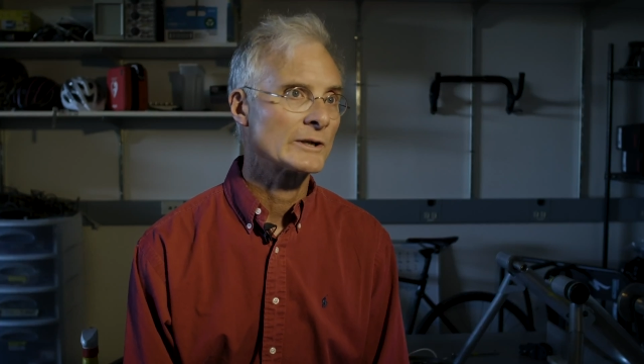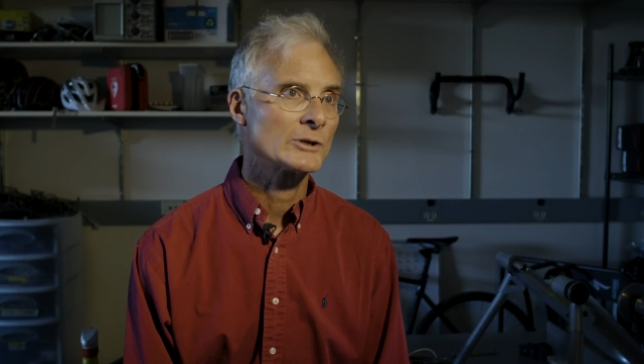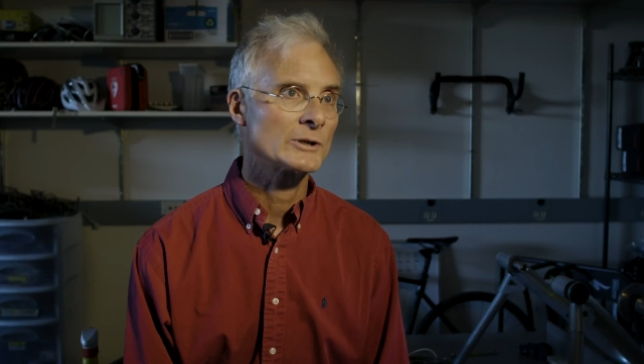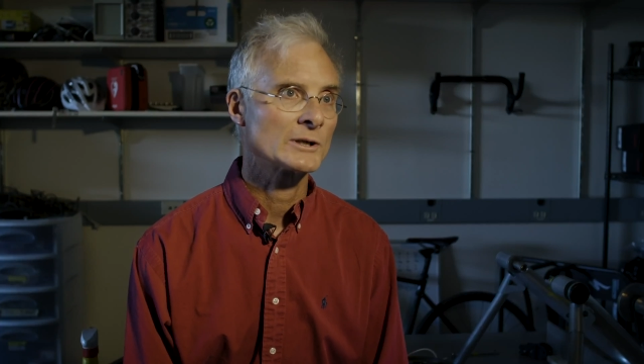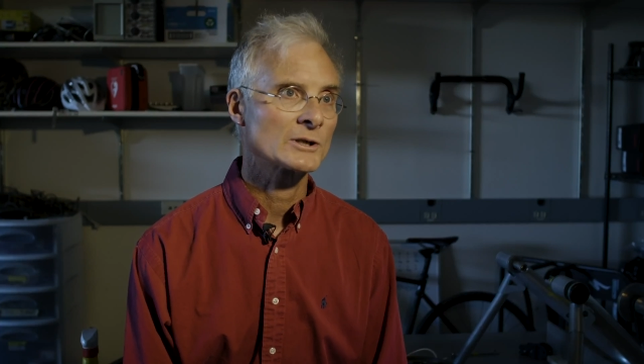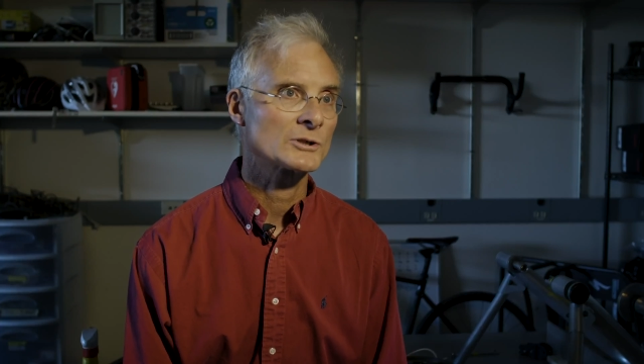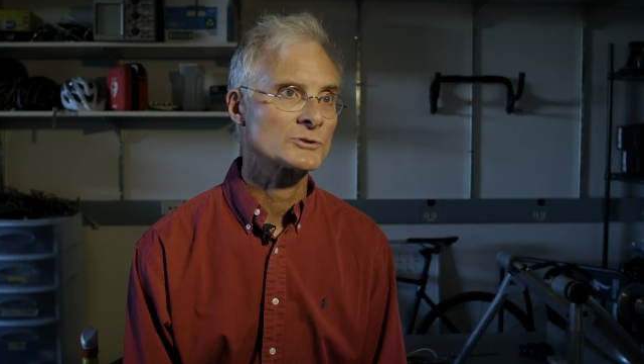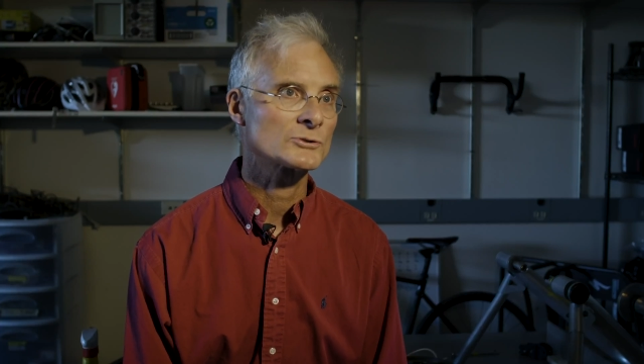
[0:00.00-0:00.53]

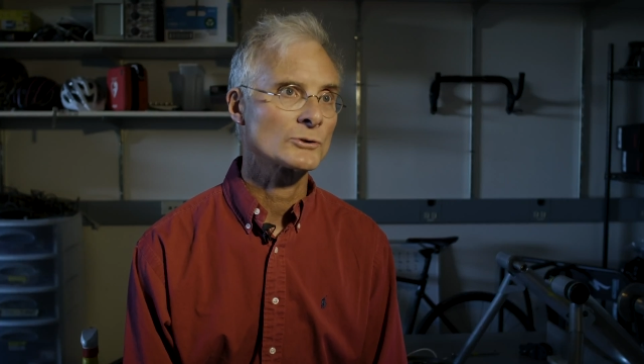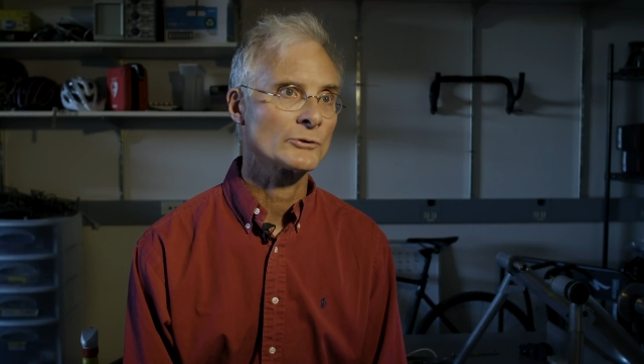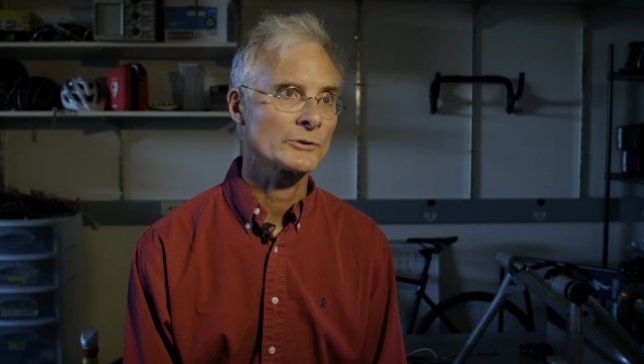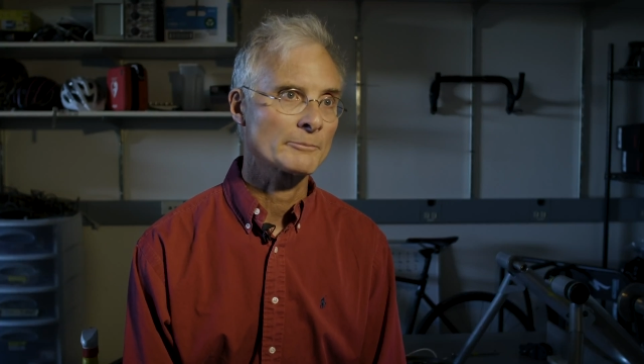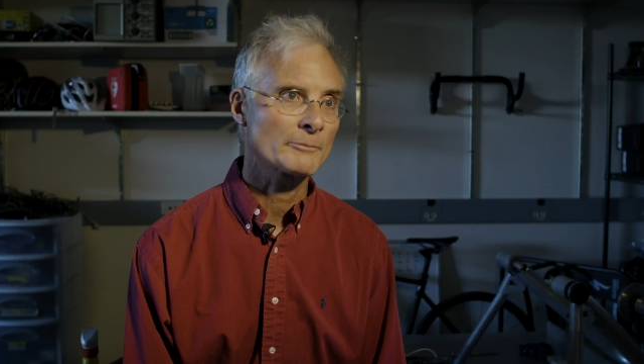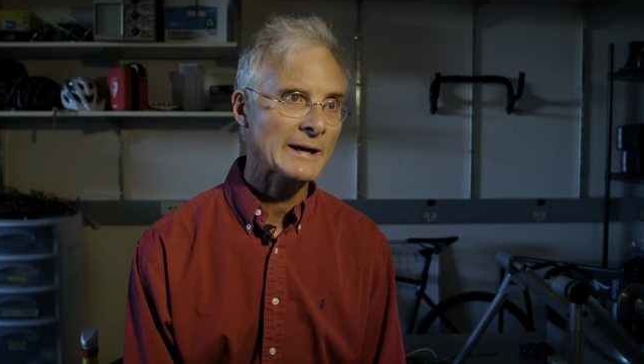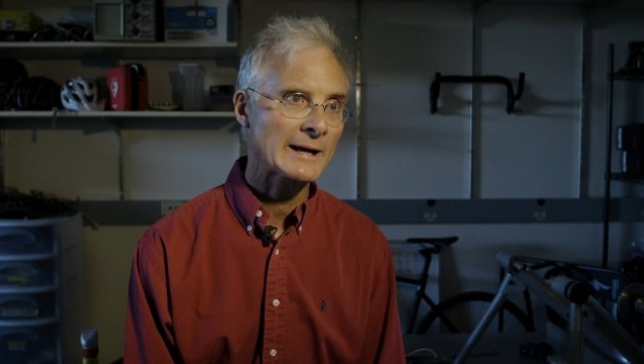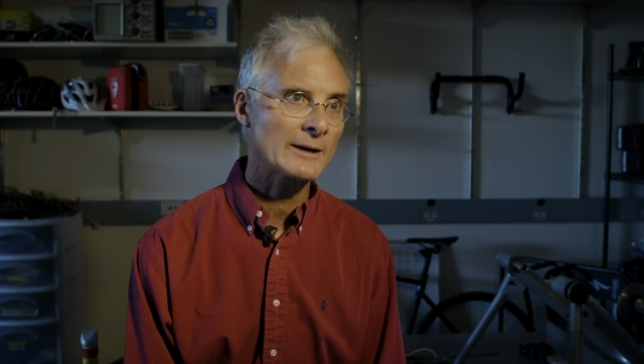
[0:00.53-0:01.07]
couldn't control
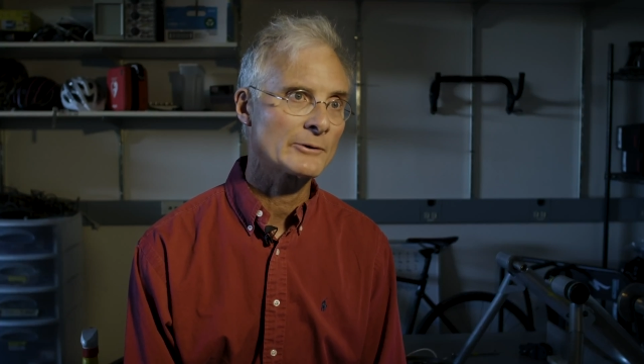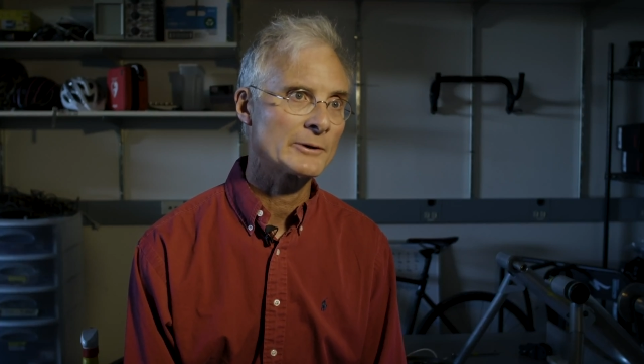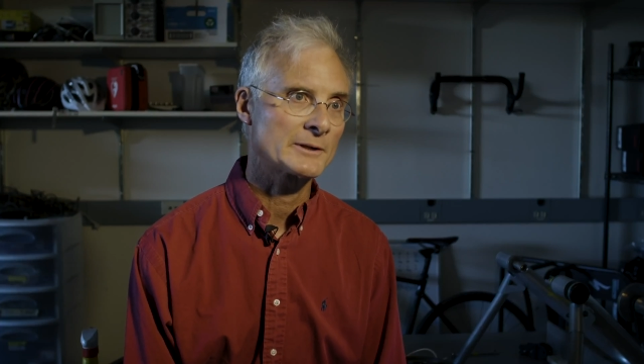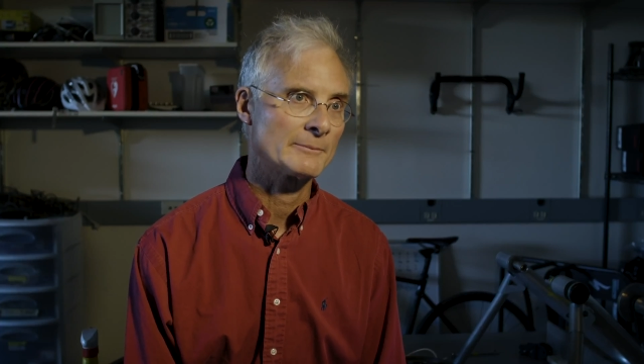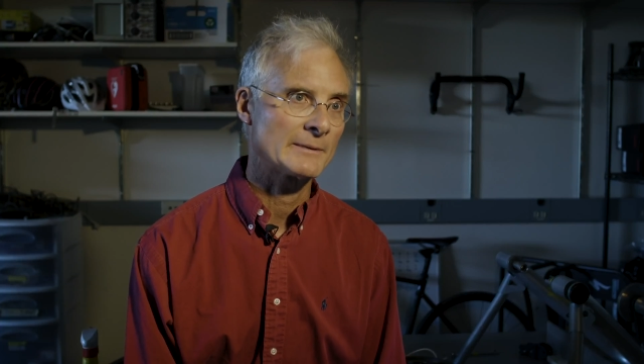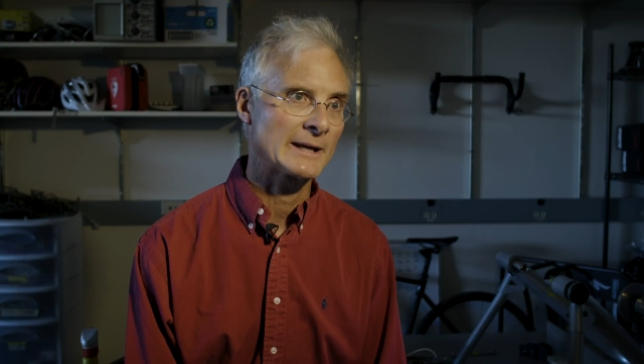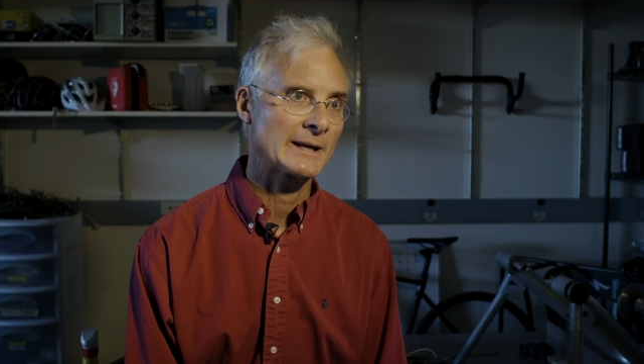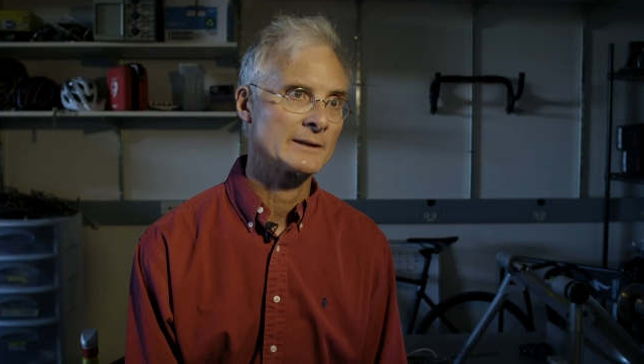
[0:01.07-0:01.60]
the power
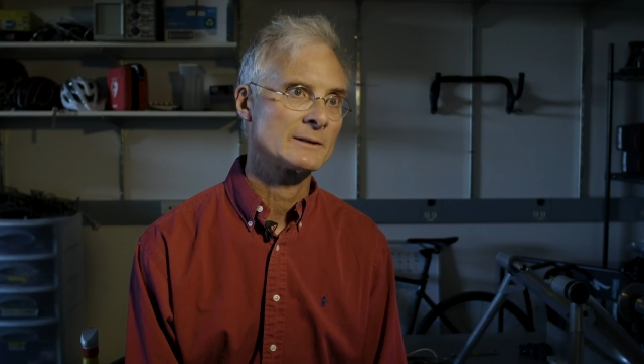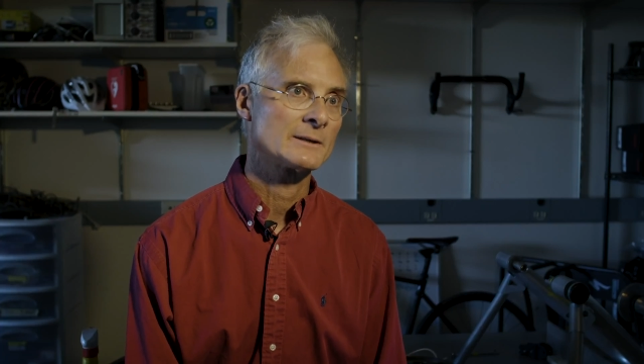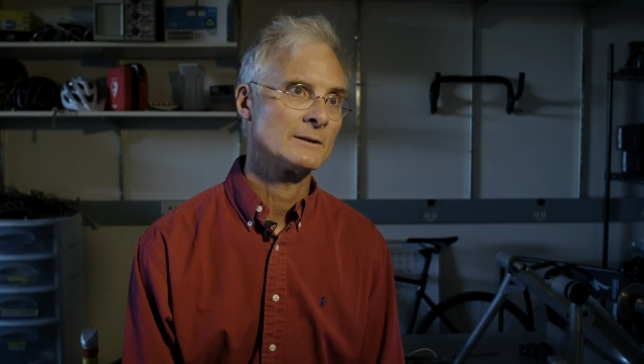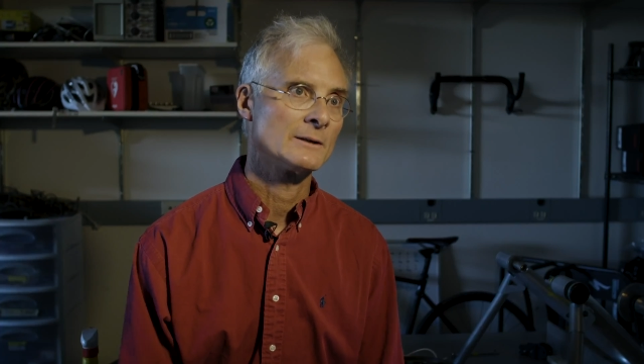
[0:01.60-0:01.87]
demand